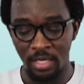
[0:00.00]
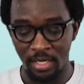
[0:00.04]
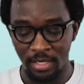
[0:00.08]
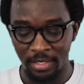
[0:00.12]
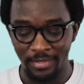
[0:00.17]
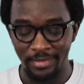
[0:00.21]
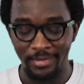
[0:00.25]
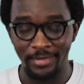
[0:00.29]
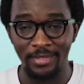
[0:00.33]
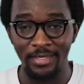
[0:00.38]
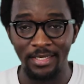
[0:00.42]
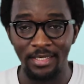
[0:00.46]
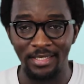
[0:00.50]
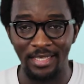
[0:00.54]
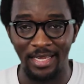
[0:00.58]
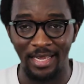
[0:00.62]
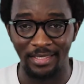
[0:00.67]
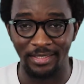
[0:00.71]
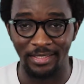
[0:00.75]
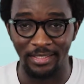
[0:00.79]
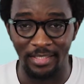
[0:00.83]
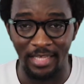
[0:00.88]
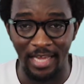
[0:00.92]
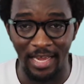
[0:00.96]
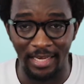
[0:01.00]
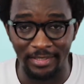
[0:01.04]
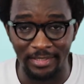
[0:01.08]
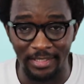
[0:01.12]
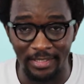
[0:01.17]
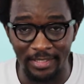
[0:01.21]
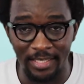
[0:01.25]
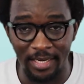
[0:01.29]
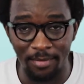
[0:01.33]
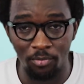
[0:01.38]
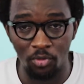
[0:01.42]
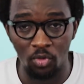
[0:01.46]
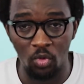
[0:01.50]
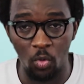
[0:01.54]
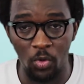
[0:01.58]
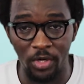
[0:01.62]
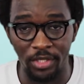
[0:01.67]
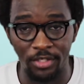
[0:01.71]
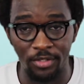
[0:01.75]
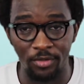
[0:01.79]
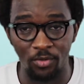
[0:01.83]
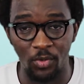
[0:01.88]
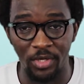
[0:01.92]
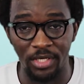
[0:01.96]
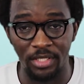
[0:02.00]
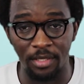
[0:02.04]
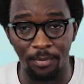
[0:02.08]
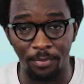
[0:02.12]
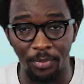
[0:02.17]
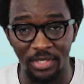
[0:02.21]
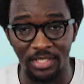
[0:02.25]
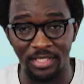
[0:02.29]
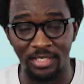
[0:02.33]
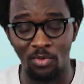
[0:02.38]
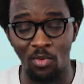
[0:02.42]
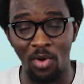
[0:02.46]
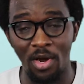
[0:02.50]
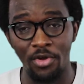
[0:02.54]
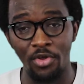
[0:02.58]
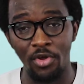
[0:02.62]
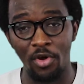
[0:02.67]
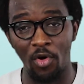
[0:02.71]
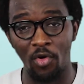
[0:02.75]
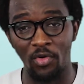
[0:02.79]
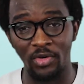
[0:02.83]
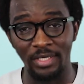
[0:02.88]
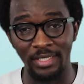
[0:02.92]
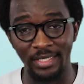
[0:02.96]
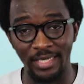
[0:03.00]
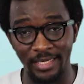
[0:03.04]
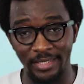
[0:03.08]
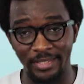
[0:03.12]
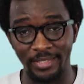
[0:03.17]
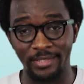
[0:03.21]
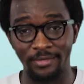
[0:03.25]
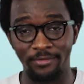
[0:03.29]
sit at the table with the person while you're on dates.